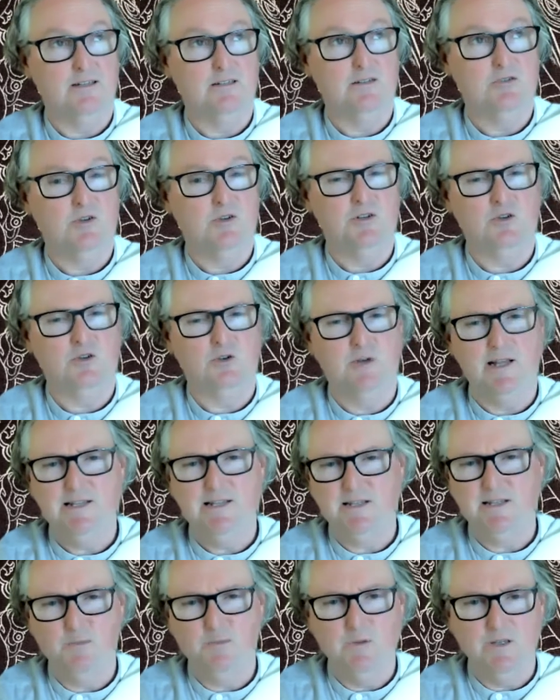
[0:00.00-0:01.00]
trying to create
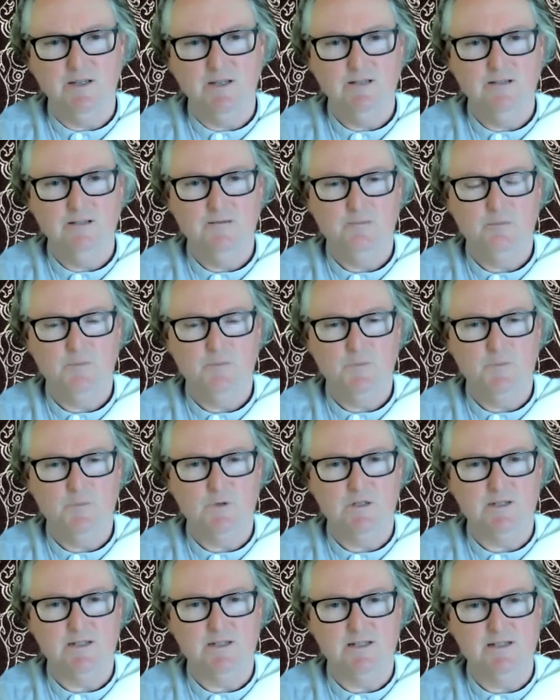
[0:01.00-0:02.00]
something
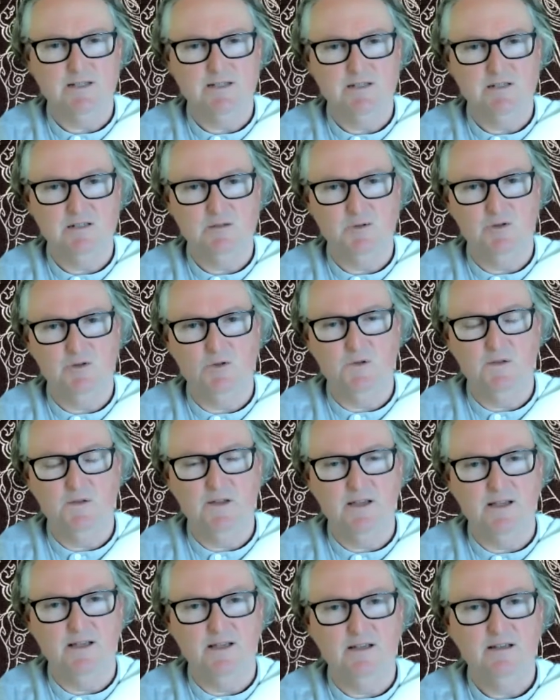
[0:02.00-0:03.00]
that is considered to be not
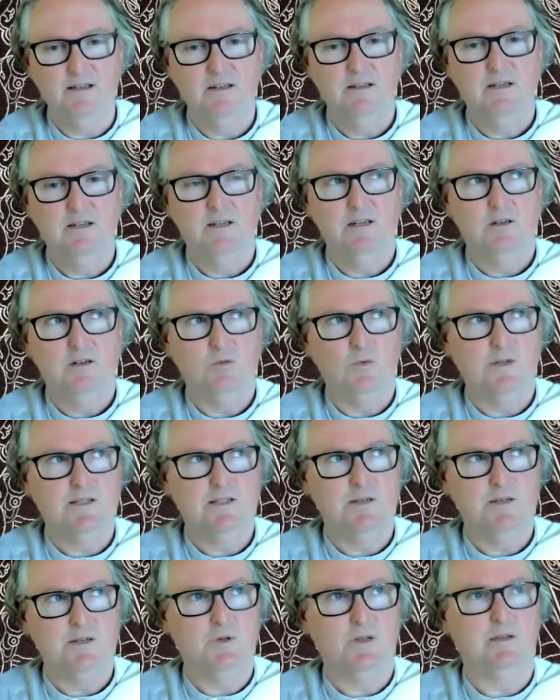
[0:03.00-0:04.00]
there. We're
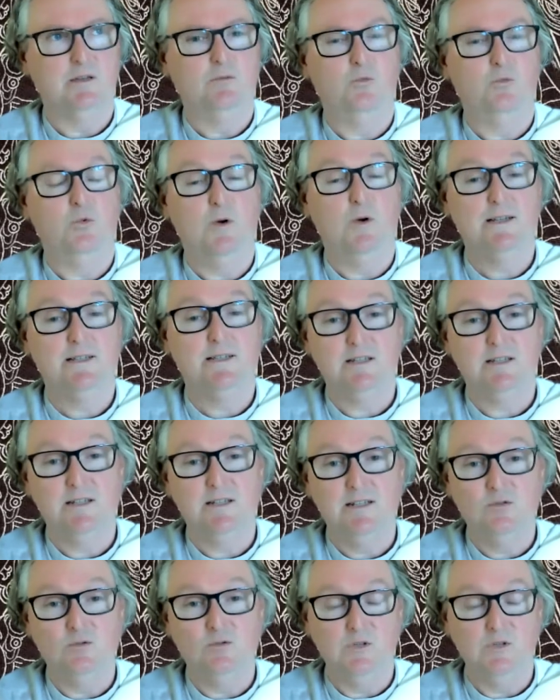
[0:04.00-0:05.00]
simply
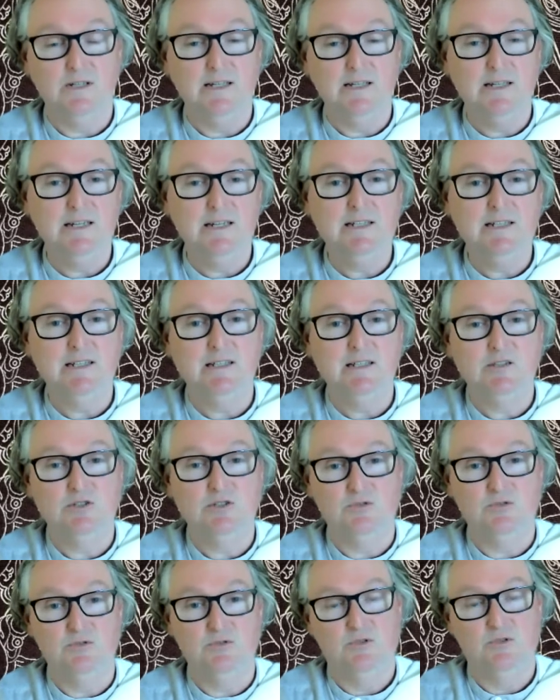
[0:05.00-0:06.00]
resting or leaning
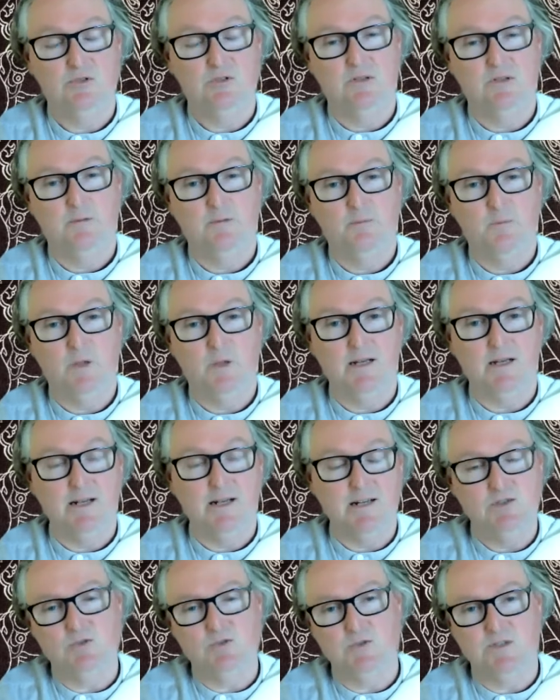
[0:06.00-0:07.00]
into a
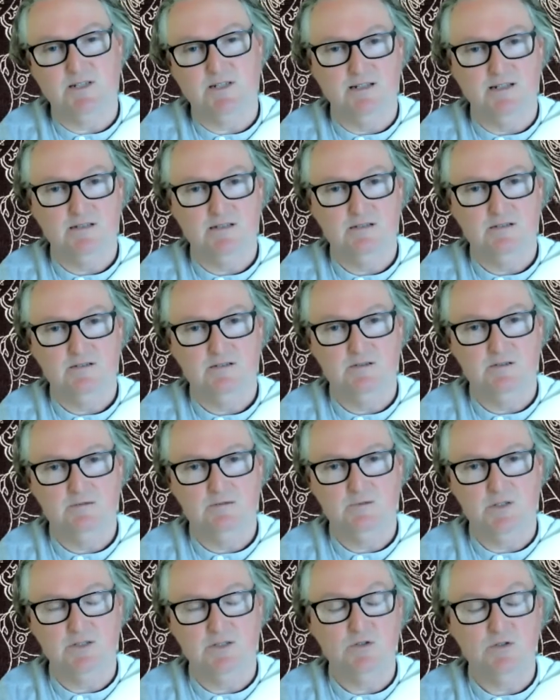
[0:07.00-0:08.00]
natural state
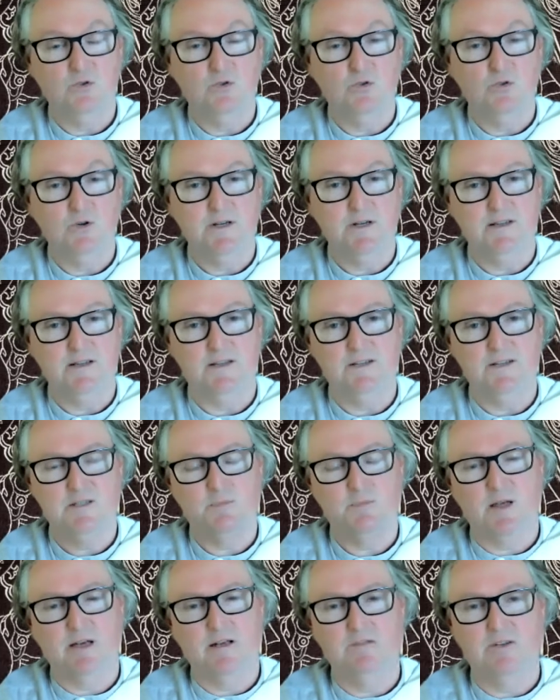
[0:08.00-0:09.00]
that's already there, that's
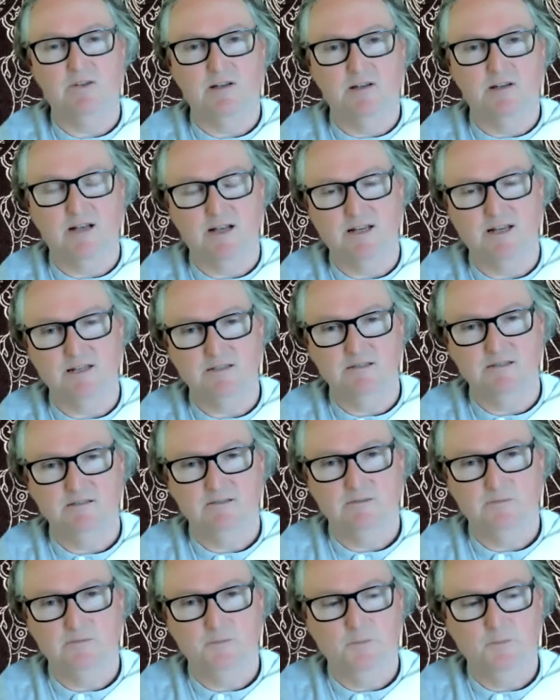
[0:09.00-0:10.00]
part of our heart.
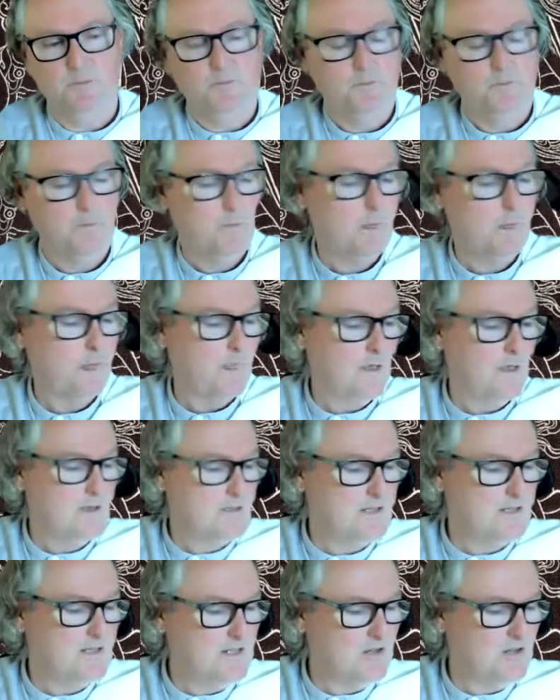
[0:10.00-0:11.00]

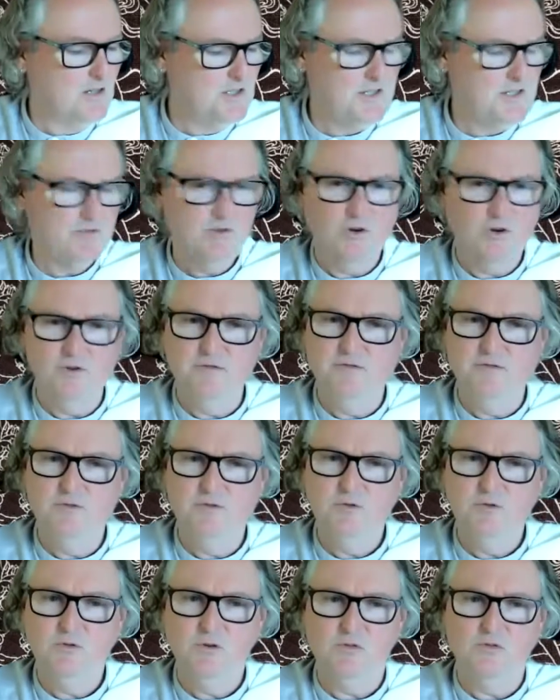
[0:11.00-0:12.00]
So that's kind of general
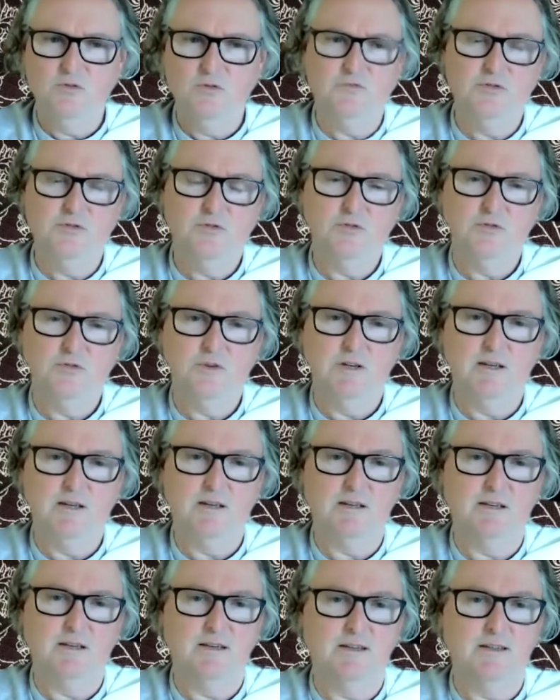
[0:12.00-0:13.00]
overview of
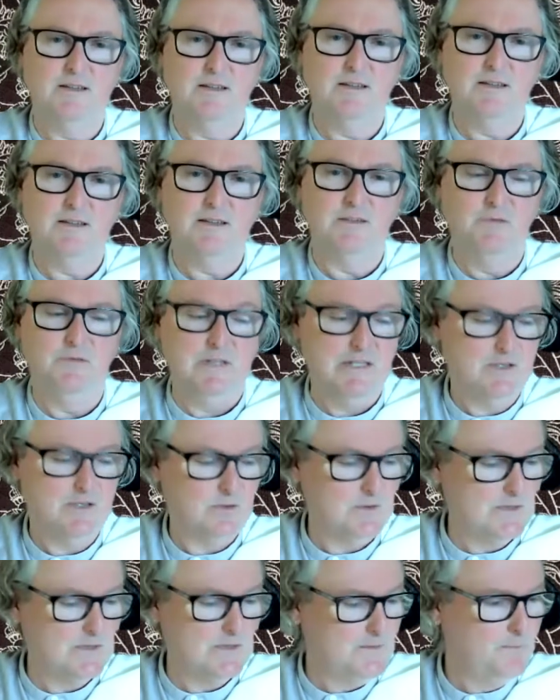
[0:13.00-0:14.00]

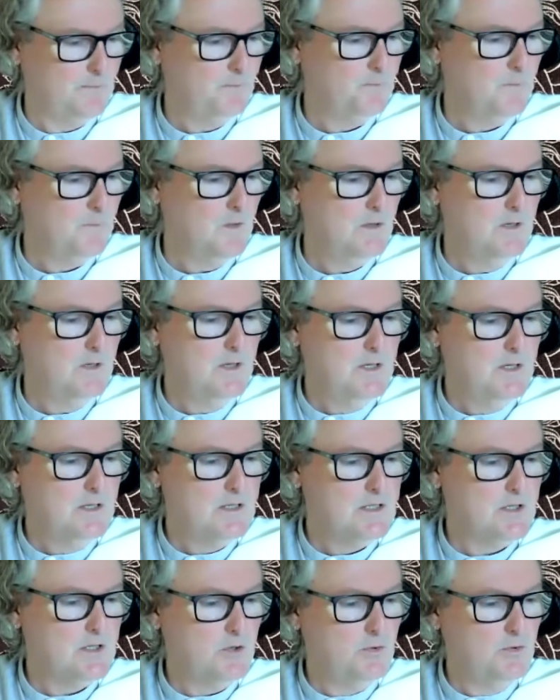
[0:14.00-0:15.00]
vehicles.
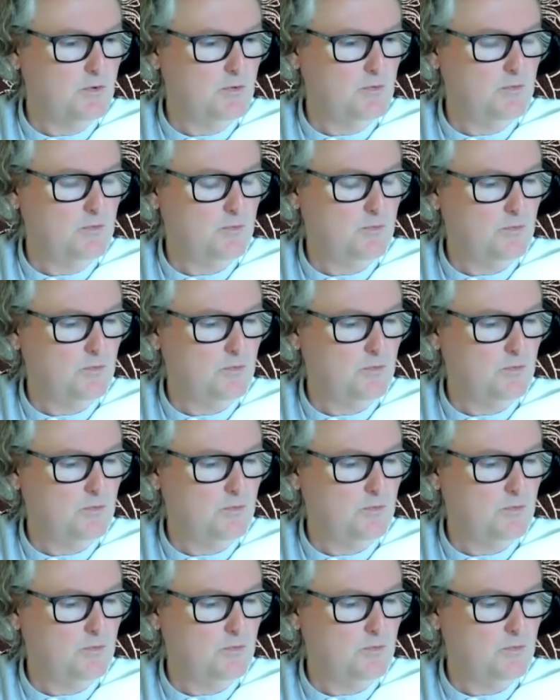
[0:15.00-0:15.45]
So